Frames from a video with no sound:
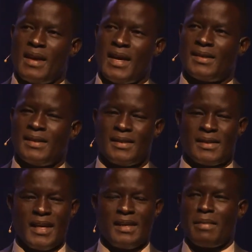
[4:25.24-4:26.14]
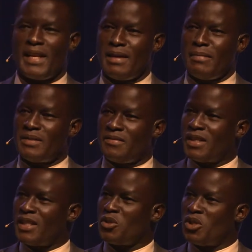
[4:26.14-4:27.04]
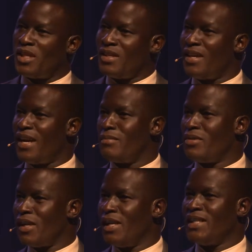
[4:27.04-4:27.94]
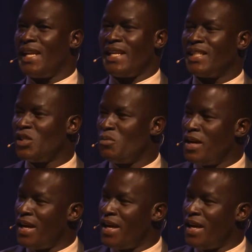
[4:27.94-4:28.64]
As it said, my name is Victor Chen. I'm really delighted to be